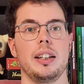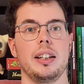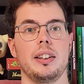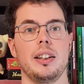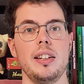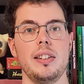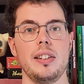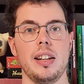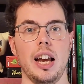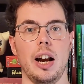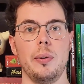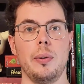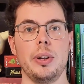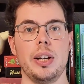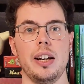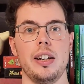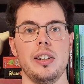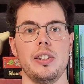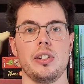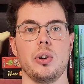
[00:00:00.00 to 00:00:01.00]
This area
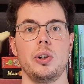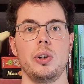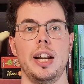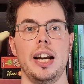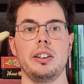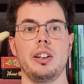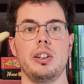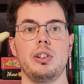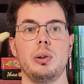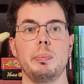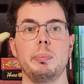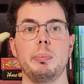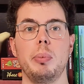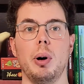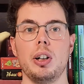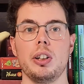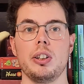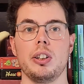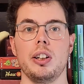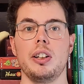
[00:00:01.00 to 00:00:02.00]
is connected to
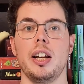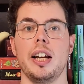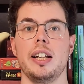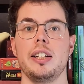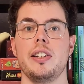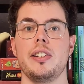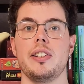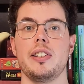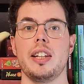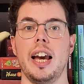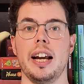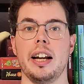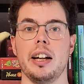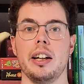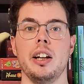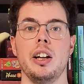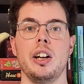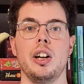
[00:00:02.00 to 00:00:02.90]
Bogdan and his gang,